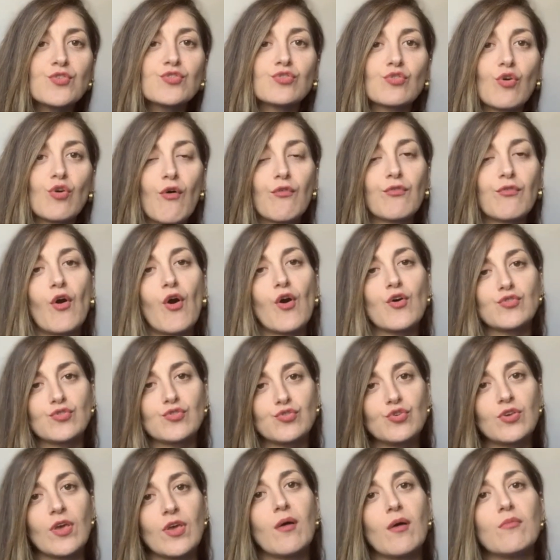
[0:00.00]
of course
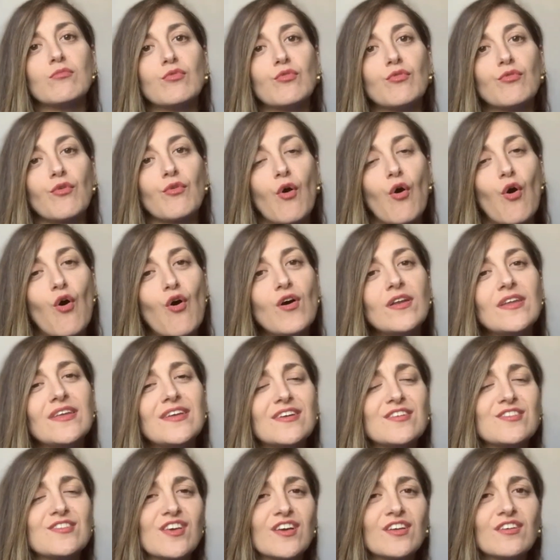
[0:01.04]
you can move
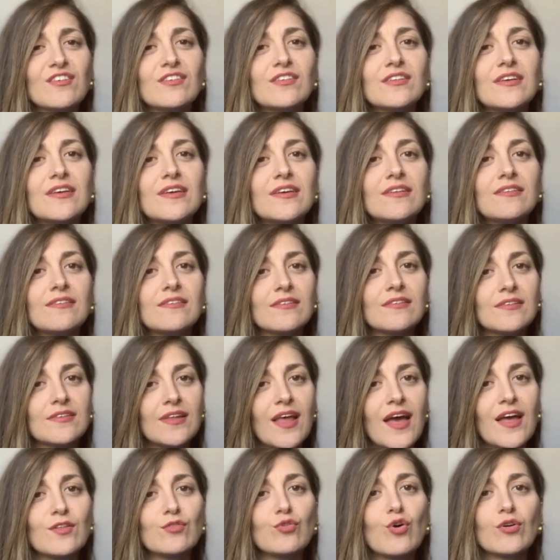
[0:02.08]
earlier. Generally the
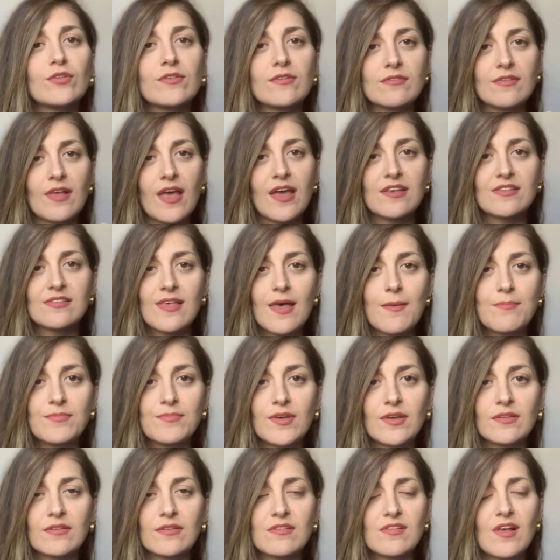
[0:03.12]
landlord is
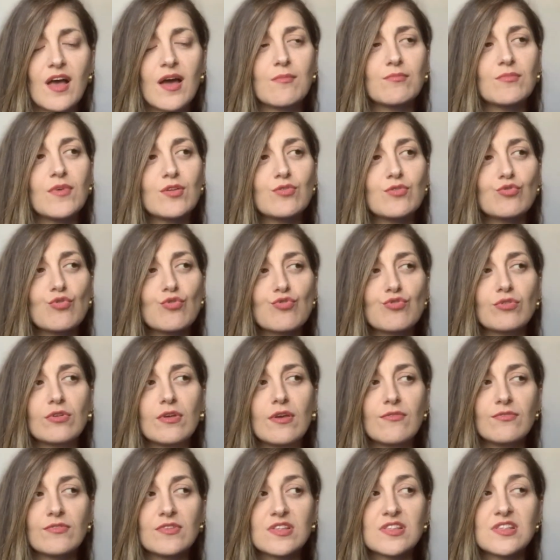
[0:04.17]
accepting this. I'm not so sure
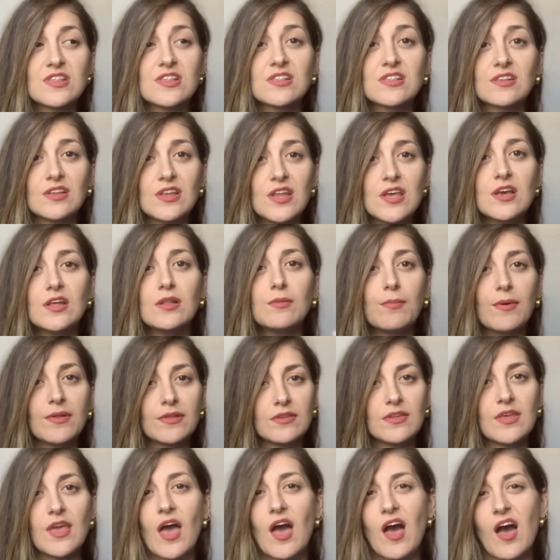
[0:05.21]
if this is legal, but
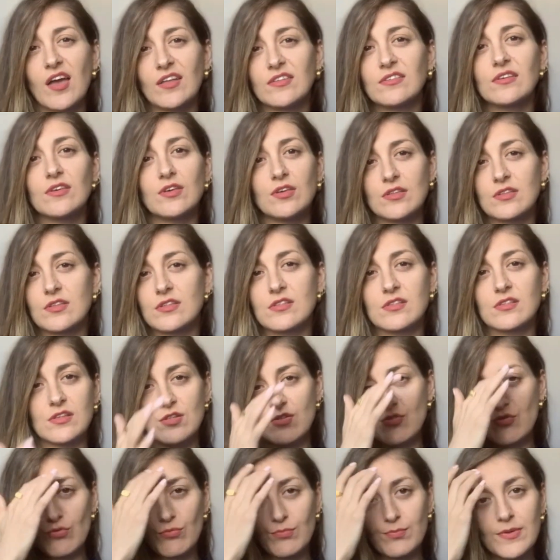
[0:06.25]
yeah, I think it
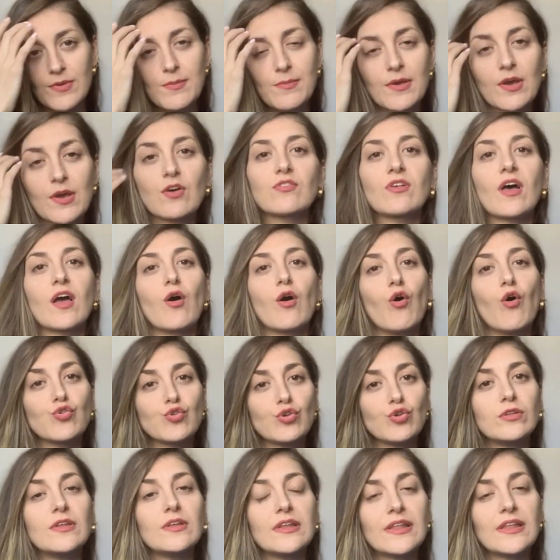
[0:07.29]
should be, because I also
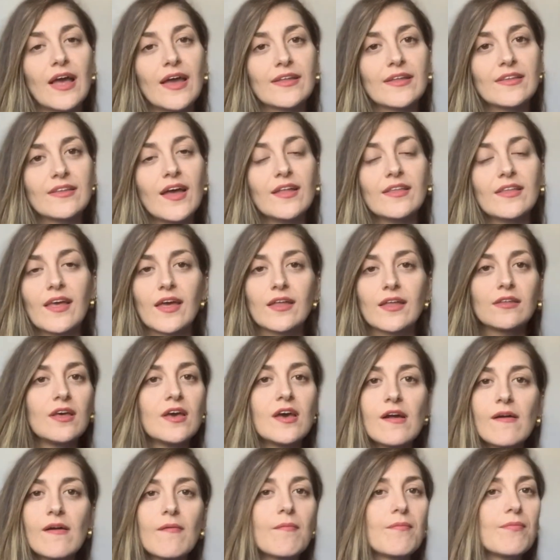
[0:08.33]
did like that, and
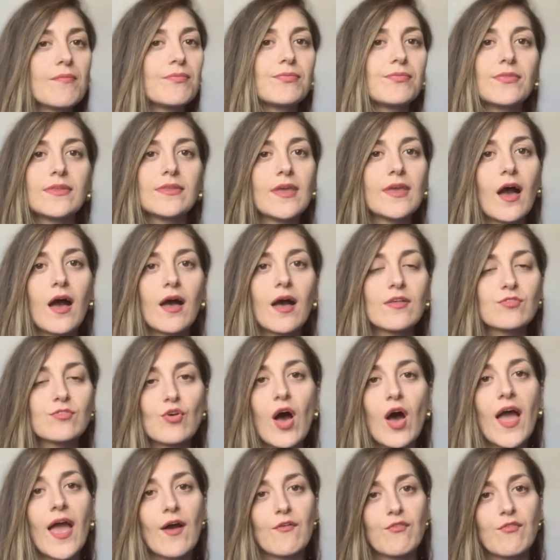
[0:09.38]
yeah, so
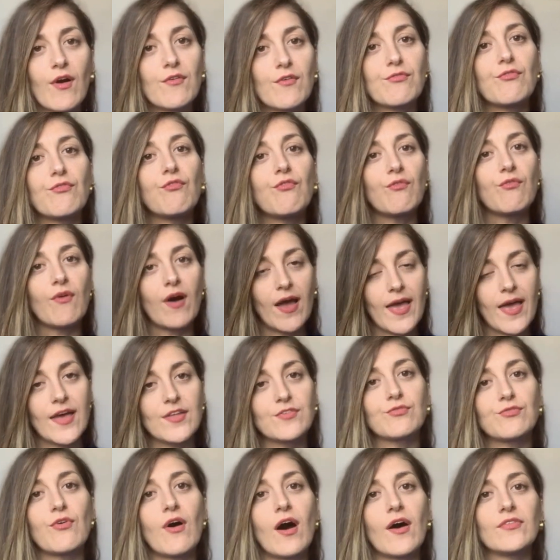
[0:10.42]
I had
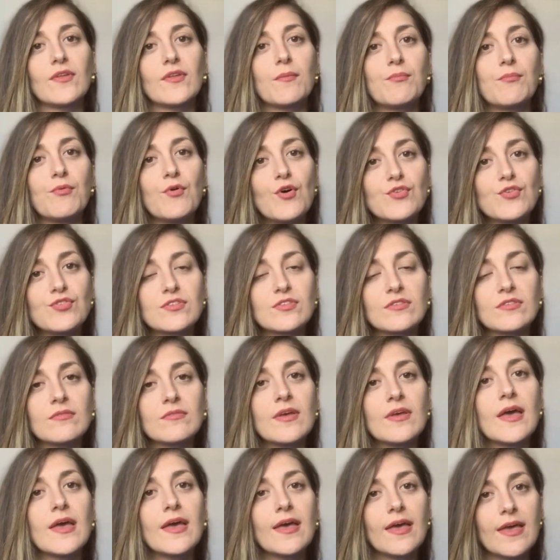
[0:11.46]
found a person
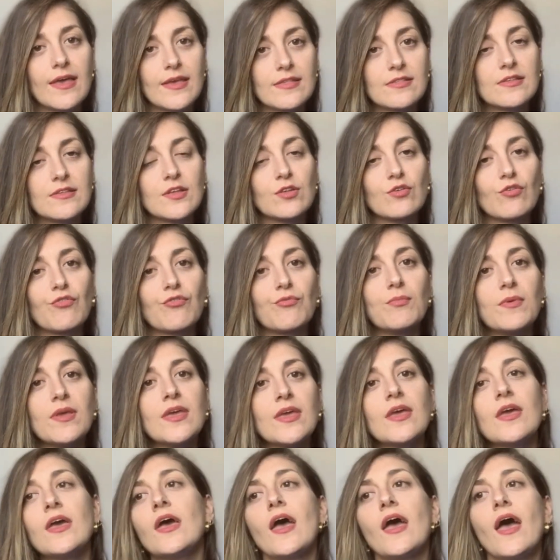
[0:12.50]
instead of
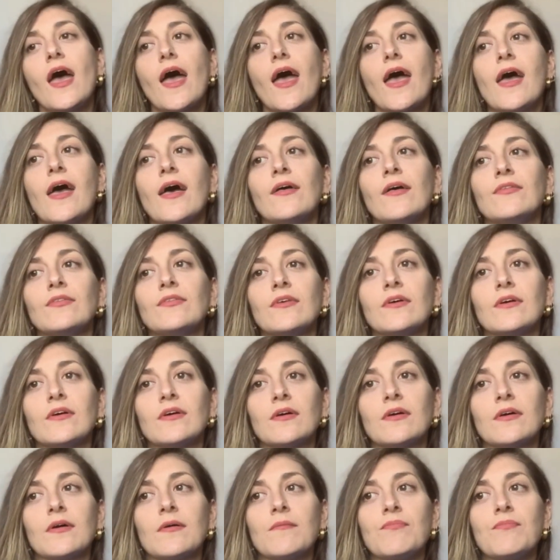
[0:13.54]
me, and
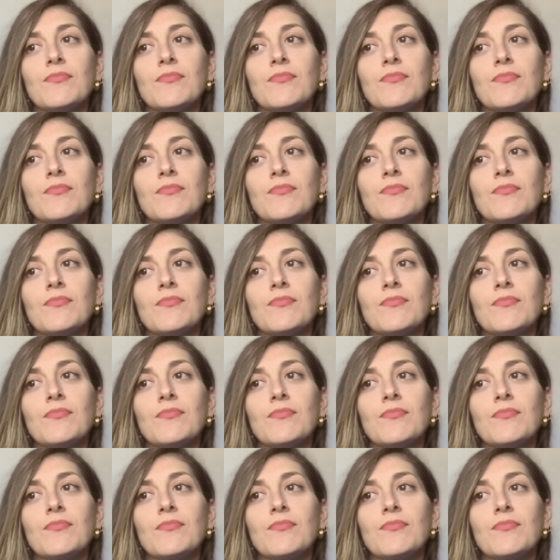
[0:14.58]
the